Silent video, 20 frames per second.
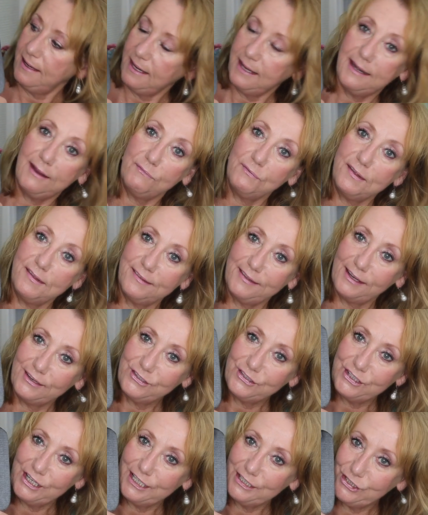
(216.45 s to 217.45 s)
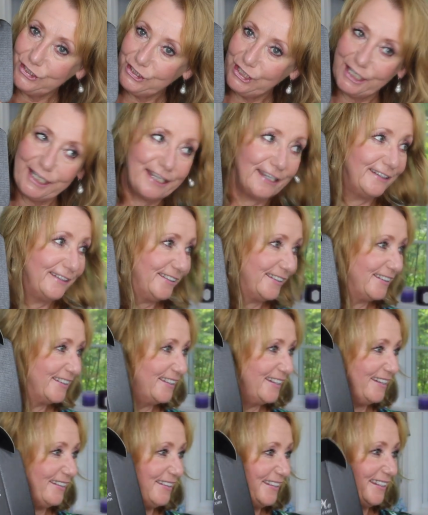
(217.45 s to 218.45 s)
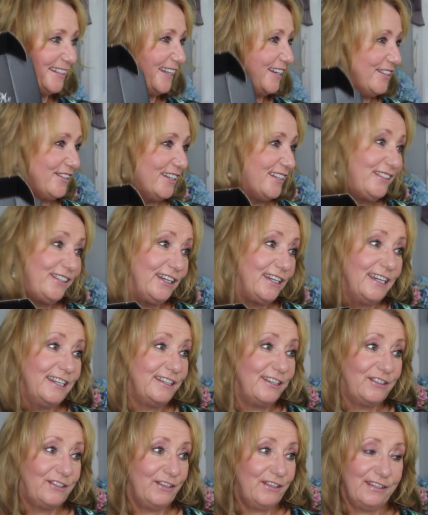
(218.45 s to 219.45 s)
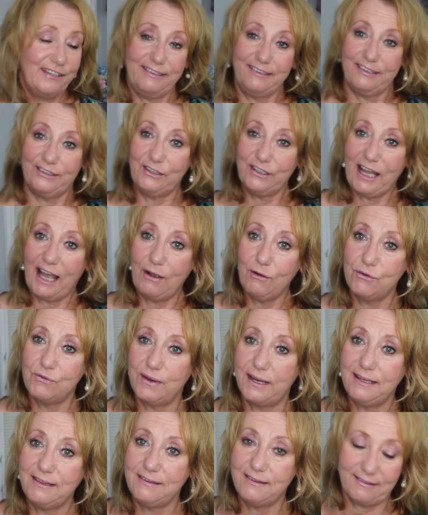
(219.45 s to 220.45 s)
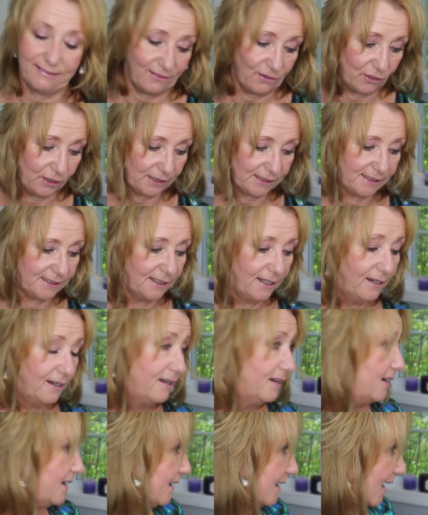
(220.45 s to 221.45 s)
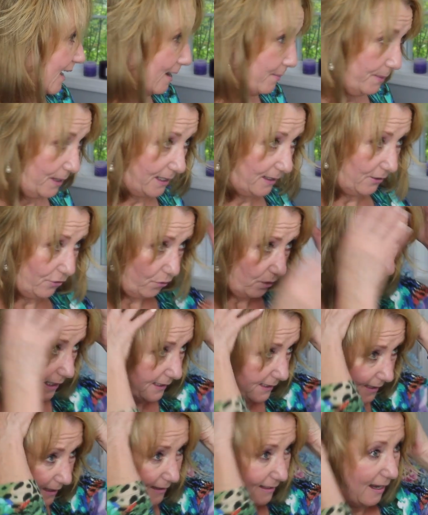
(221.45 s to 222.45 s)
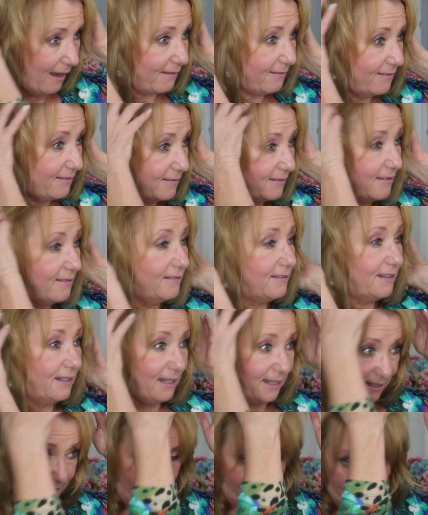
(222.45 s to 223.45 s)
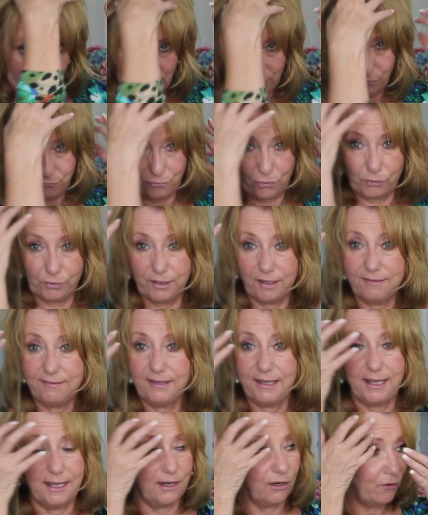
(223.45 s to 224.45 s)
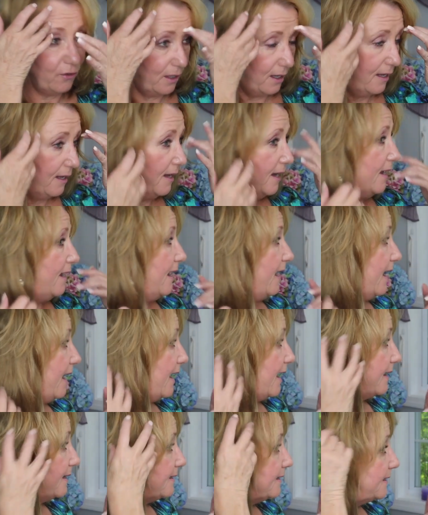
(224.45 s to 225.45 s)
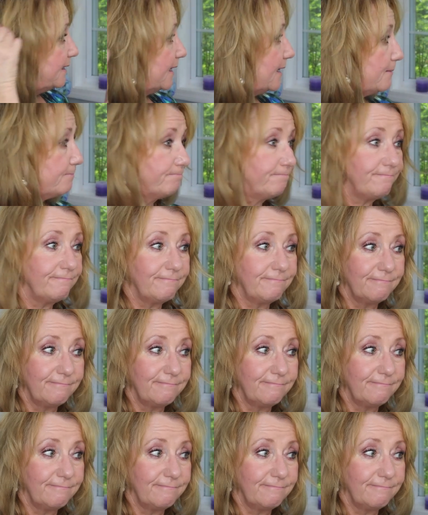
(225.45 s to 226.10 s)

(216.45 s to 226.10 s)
and I was such a chicken. Such a chicken to do this, and look how great this looks. I mean, granted, yes, this isn't going to give me the fullness here, and um,